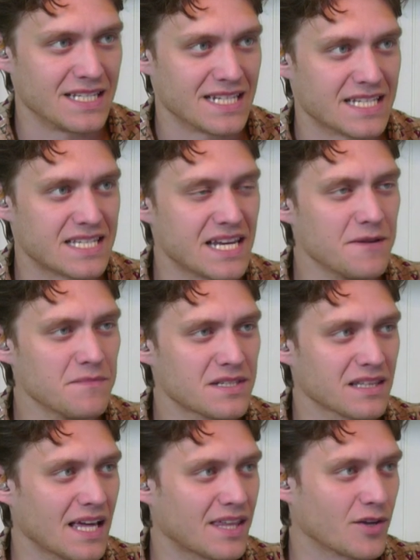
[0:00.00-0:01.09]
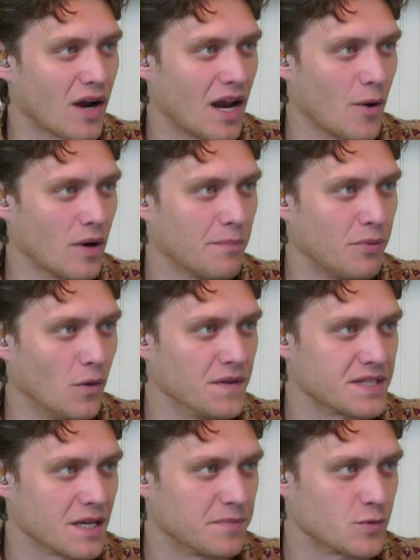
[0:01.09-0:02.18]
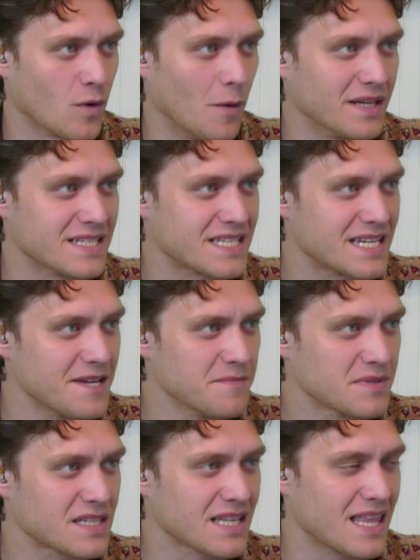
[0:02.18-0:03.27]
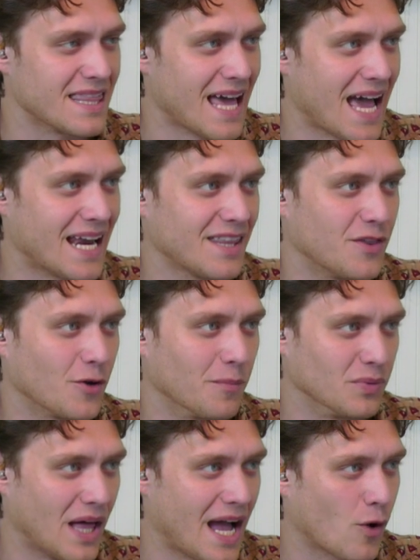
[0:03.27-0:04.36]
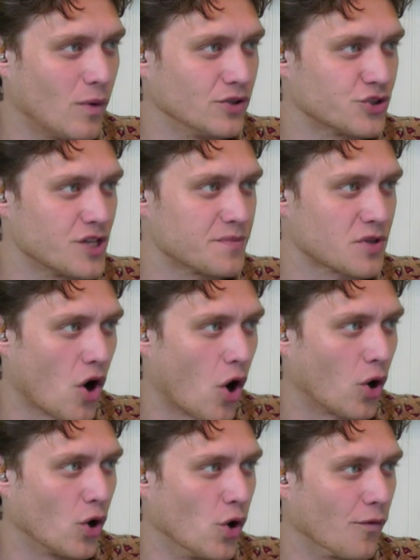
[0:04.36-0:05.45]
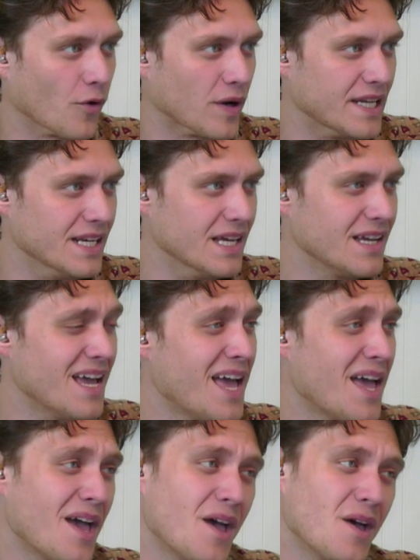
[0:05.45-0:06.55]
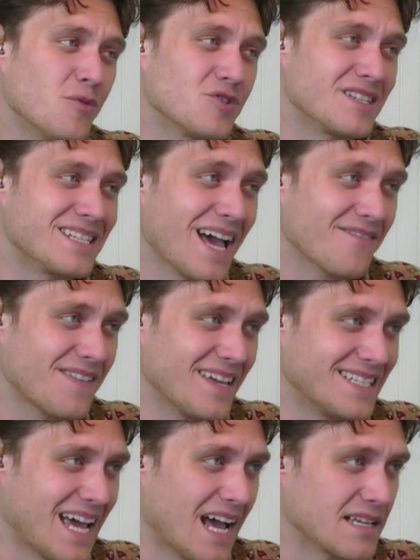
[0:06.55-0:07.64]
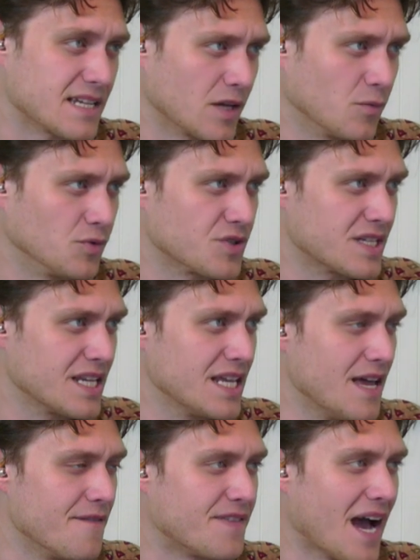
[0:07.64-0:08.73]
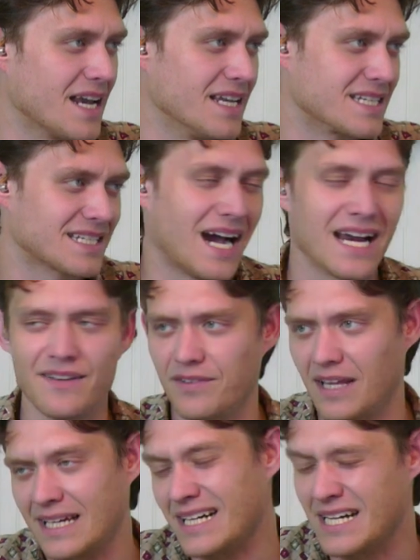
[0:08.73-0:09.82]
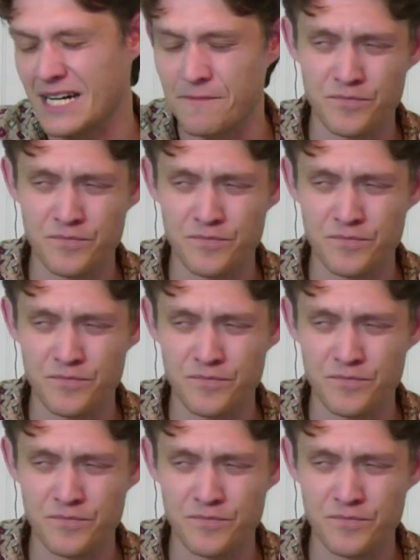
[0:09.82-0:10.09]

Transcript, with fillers: seems like they're, and I want to pull this up as well, but it seems that their Blackwell chips are overheating, which is not fantastic. And we'll see if that is kind of like a